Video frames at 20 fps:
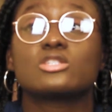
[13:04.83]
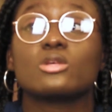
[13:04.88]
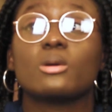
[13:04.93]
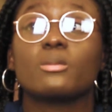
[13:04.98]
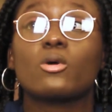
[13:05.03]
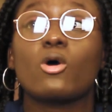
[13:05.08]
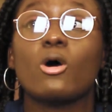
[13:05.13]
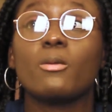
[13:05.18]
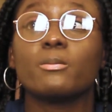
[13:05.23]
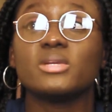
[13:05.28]

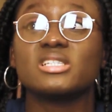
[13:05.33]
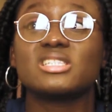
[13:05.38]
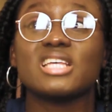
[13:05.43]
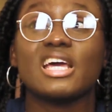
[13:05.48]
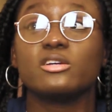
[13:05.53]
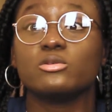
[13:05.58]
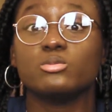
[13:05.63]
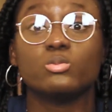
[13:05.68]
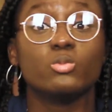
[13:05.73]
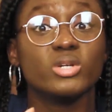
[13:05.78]
some companies
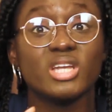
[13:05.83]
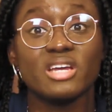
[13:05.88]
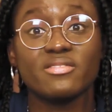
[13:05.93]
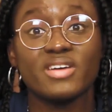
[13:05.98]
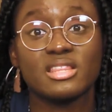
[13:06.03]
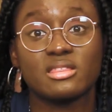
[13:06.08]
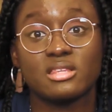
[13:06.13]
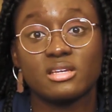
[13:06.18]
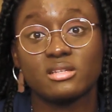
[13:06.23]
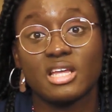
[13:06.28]
that you would
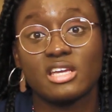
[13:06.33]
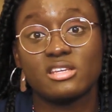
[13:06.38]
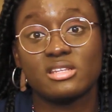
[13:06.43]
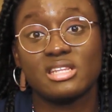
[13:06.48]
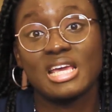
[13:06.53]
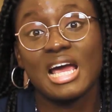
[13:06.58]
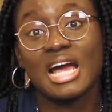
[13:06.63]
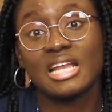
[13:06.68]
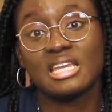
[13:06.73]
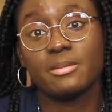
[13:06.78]
never think that
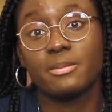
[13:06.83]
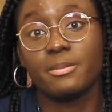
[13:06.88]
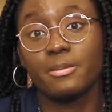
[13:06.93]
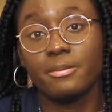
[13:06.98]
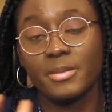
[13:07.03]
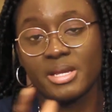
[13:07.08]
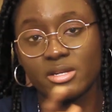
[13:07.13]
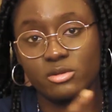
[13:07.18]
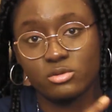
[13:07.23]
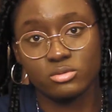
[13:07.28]
they had a
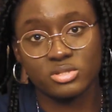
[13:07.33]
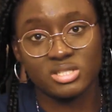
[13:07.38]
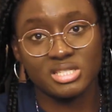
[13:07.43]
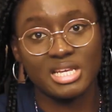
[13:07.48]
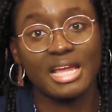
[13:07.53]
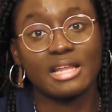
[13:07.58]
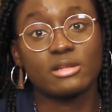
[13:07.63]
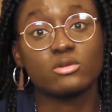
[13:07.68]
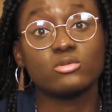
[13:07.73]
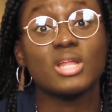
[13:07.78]
medical
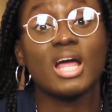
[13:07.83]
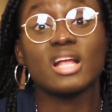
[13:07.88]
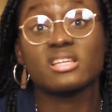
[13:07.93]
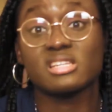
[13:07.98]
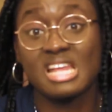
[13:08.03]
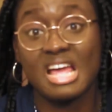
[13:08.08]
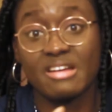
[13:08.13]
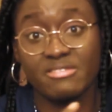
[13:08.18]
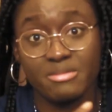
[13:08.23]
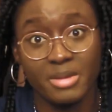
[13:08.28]
side could
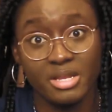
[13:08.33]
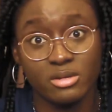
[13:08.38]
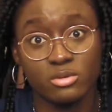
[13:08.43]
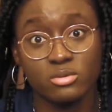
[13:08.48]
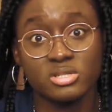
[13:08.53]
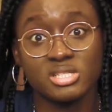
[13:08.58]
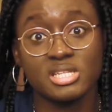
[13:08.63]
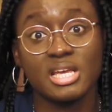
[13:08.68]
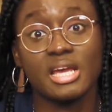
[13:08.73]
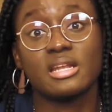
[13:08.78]
actually have a
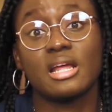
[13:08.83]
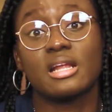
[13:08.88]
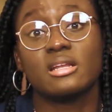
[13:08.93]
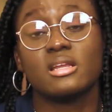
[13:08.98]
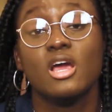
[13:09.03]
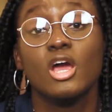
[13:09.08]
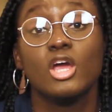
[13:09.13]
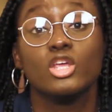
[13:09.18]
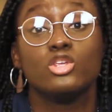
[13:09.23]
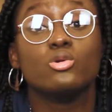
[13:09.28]
medical side
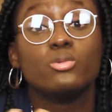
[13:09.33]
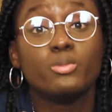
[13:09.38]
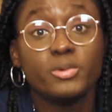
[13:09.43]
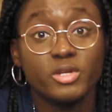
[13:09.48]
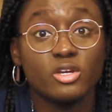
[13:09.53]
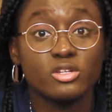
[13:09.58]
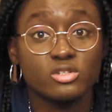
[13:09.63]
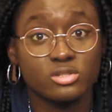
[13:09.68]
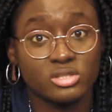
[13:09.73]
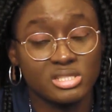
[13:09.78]
and you
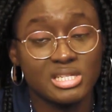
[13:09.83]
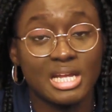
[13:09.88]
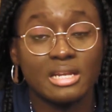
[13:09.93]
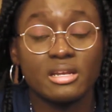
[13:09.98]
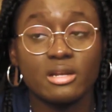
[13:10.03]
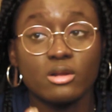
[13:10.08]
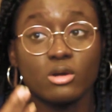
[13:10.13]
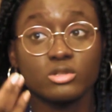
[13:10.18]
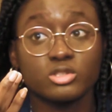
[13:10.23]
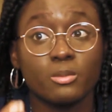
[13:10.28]
begin to see that
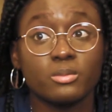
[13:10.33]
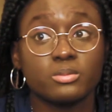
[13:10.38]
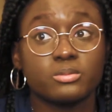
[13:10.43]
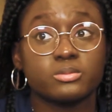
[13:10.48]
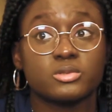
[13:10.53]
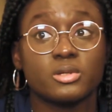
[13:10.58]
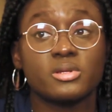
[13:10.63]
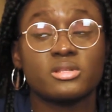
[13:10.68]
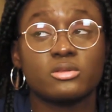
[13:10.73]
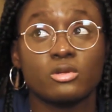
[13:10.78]
and then
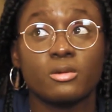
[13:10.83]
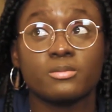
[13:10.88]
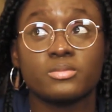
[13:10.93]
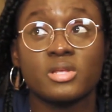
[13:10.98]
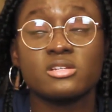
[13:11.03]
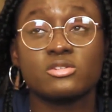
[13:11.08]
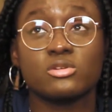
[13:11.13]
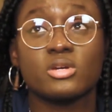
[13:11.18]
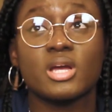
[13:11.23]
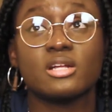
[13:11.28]
some some
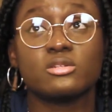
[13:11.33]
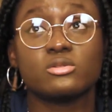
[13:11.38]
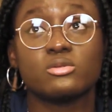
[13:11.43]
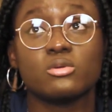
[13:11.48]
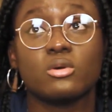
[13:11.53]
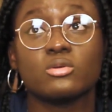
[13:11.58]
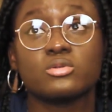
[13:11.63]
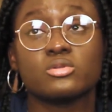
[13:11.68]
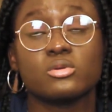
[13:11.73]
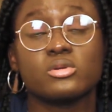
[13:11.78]
things you can
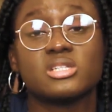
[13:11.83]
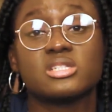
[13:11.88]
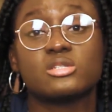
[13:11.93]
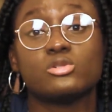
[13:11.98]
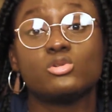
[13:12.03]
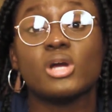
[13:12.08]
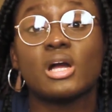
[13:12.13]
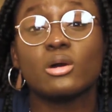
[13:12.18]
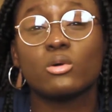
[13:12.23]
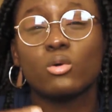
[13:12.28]
do also is
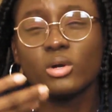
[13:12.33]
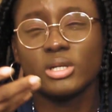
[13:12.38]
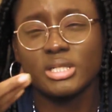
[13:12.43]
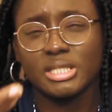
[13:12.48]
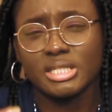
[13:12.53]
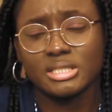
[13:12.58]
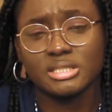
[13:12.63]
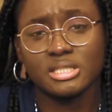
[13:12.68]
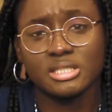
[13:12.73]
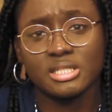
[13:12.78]
you can go
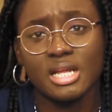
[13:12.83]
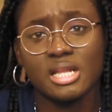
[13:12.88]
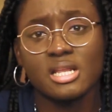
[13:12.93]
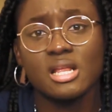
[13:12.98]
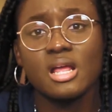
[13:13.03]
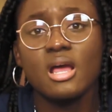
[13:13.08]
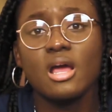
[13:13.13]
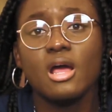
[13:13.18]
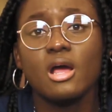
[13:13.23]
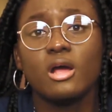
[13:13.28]
on LinkedIn
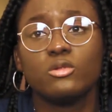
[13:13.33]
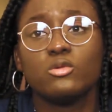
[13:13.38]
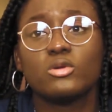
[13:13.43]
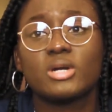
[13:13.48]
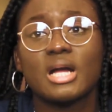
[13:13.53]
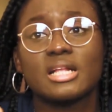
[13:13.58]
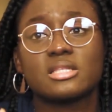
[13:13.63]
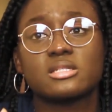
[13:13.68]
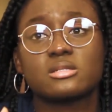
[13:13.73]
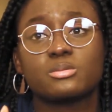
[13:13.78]
and
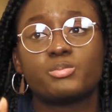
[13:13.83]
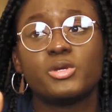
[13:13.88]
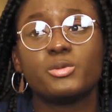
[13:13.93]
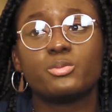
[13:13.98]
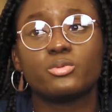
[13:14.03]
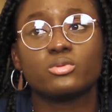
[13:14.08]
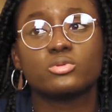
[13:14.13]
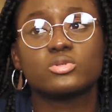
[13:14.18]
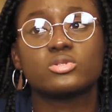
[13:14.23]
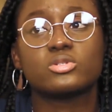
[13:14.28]
look at
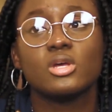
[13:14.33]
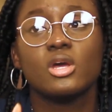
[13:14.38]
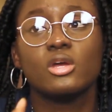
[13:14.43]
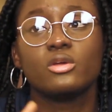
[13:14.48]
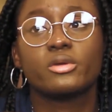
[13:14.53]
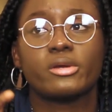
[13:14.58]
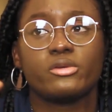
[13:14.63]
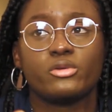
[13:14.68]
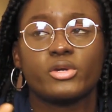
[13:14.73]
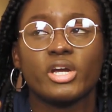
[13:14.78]
people's
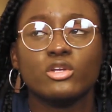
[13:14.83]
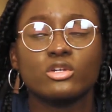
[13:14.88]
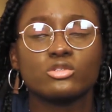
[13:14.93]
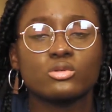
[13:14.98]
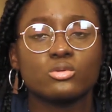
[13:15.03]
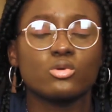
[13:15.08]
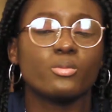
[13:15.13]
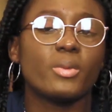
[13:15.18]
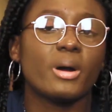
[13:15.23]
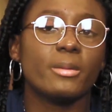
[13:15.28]
you can
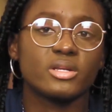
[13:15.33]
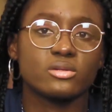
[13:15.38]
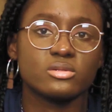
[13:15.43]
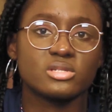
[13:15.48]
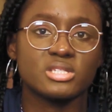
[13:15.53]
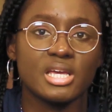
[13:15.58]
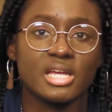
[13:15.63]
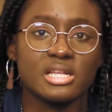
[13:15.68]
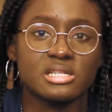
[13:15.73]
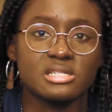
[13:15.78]
just google biomedical
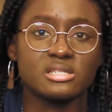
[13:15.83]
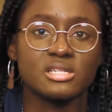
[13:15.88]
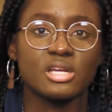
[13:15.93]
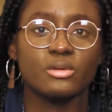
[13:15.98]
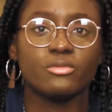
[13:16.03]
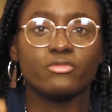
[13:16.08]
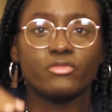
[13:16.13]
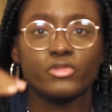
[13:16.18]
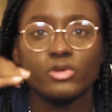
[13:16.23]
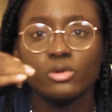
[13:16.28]
sciences
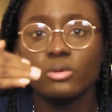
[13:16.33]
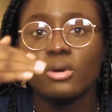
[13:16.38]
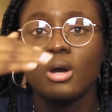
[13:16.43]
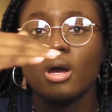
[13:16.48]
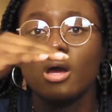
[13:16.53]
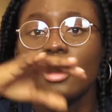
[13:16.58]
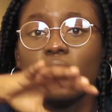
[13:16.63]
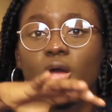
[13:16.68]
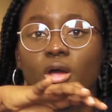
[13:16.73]
and view